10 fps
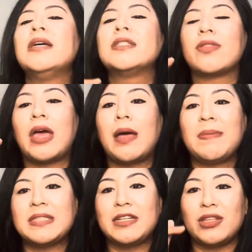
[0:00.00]
So the app
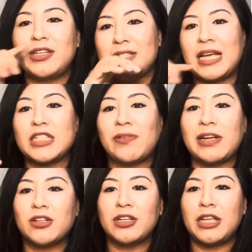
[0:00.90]
essentially just has flashcards,